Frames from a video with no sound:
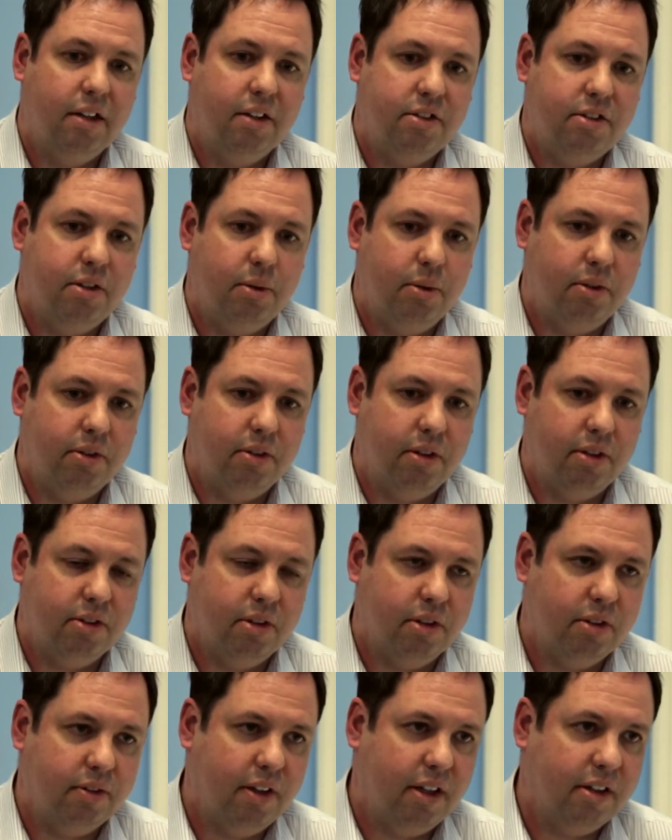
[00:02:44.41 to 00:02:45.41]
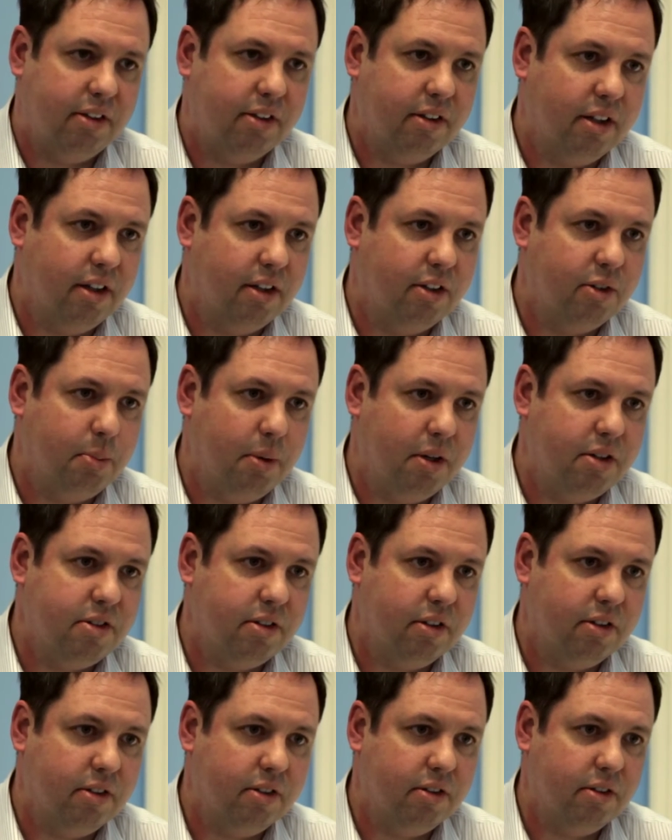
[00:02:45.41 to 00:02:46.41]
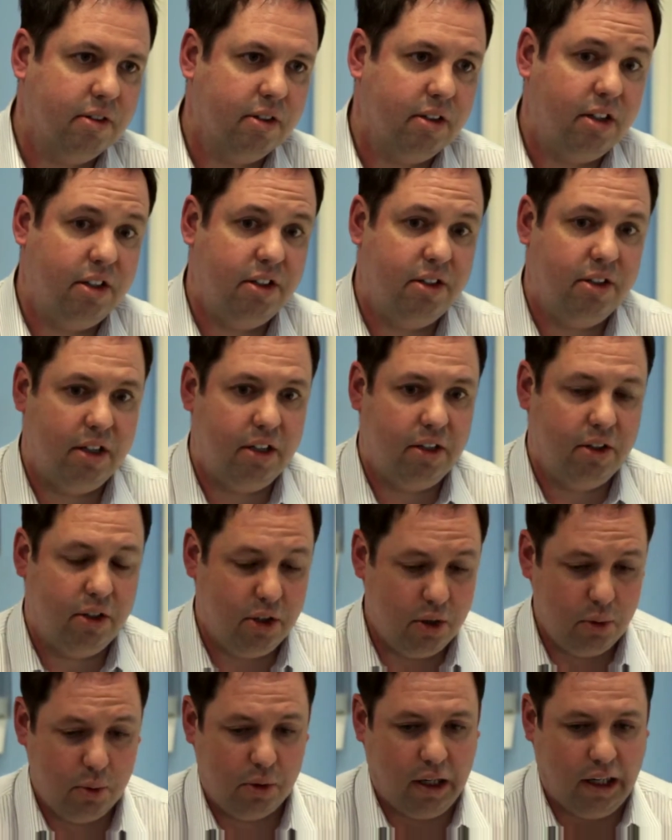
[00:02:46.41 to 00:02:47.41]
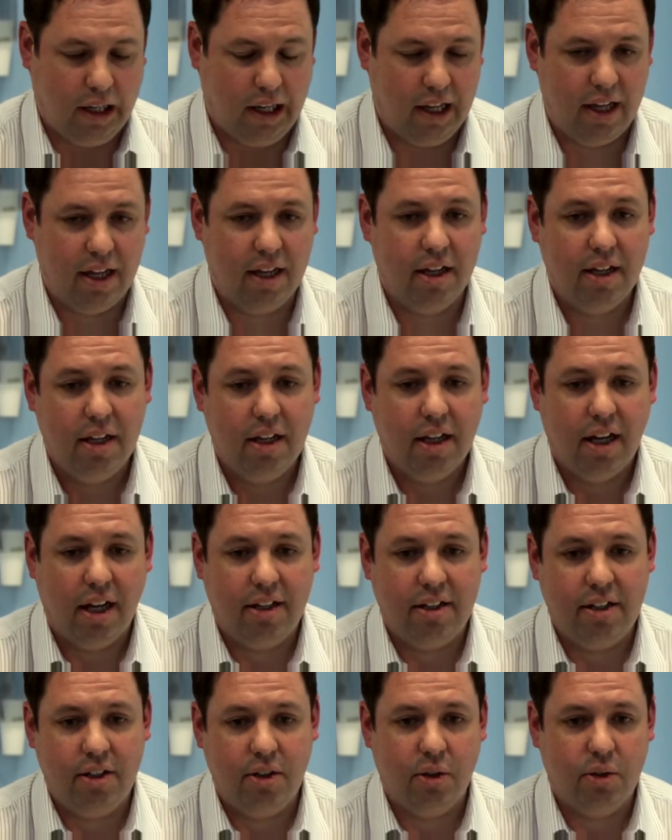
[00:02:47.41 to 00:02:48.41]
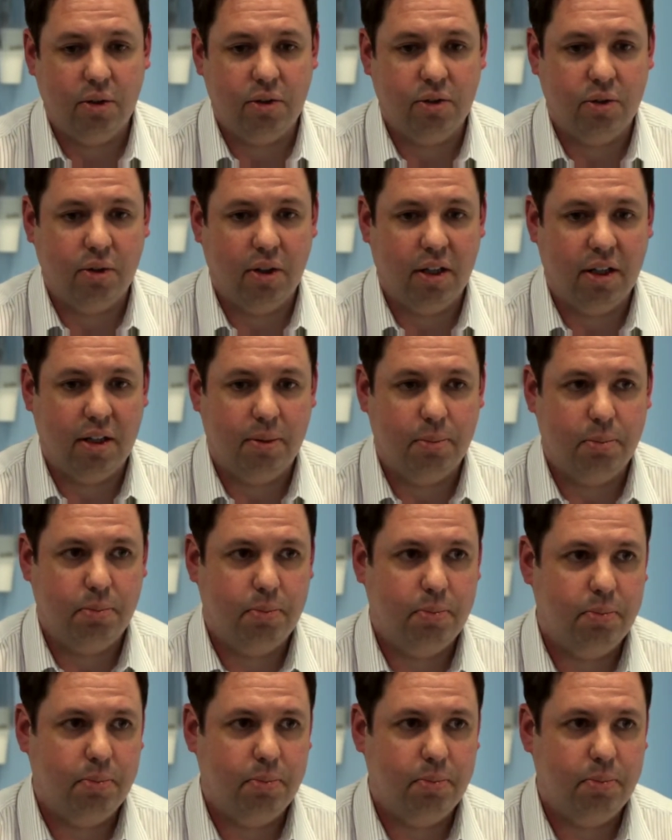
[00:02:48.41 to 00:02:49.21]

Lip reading: She was a sort of healthcare specialist, and he knew Claire, and he'd also had a